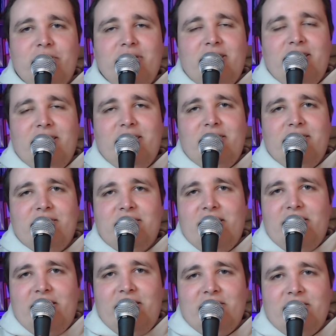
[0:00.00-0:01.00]
There's
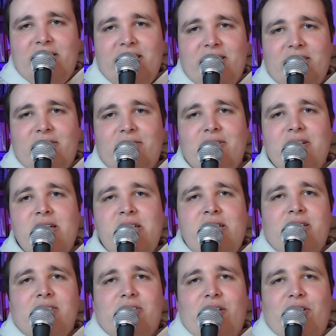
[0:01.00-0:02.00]
nothing else I can
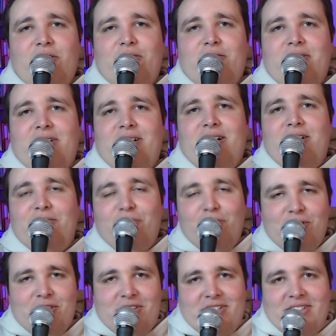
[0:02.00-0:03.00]
do. So,
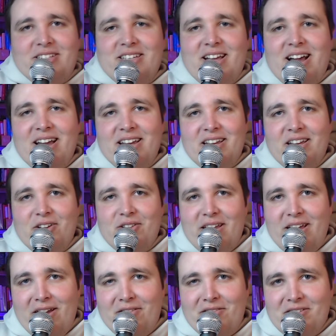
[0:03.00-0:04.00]
unfortunately, I go
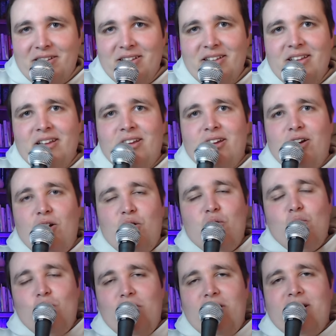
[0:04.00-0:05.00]
down
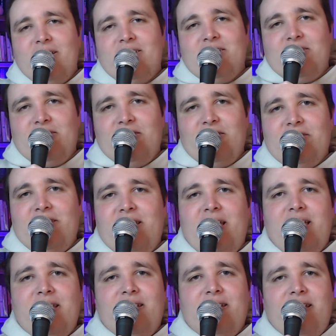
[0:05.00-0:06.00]
0-1 to start the
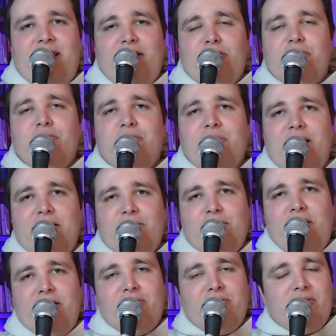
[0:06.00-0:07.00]
night out of 5
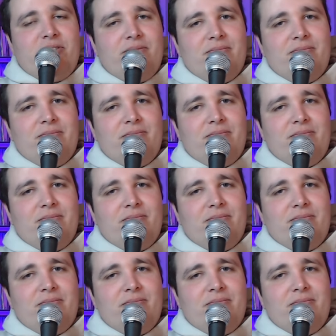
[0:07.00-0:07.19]
rounds.